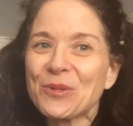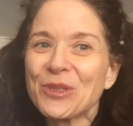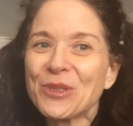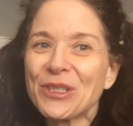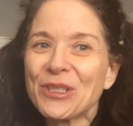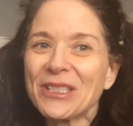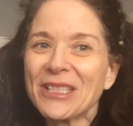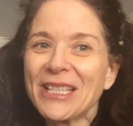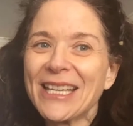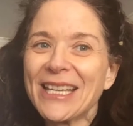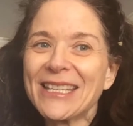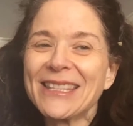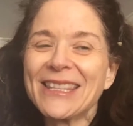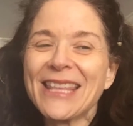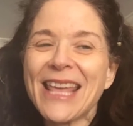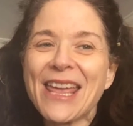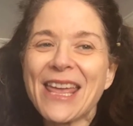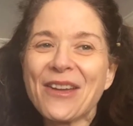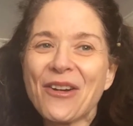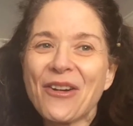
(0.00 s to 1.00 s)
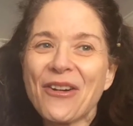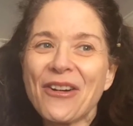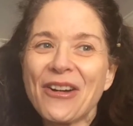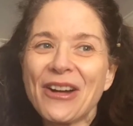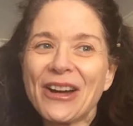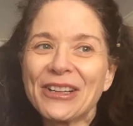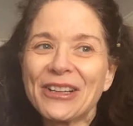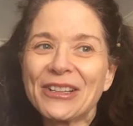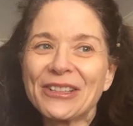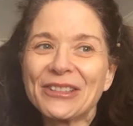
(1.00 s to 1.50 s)
look like they
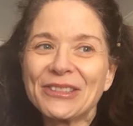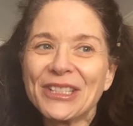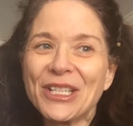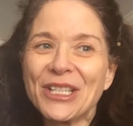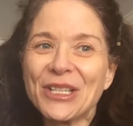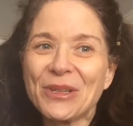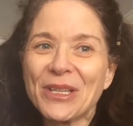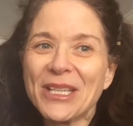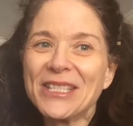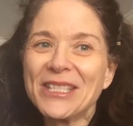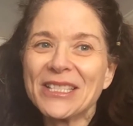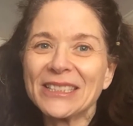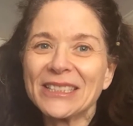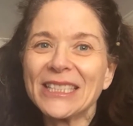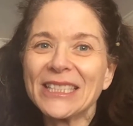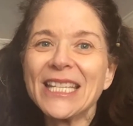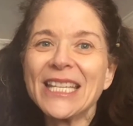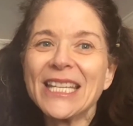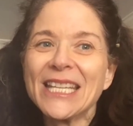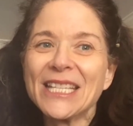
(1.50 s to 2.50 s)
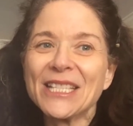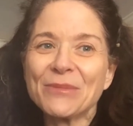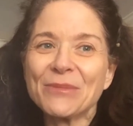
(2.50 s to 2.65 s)
are, in the lead.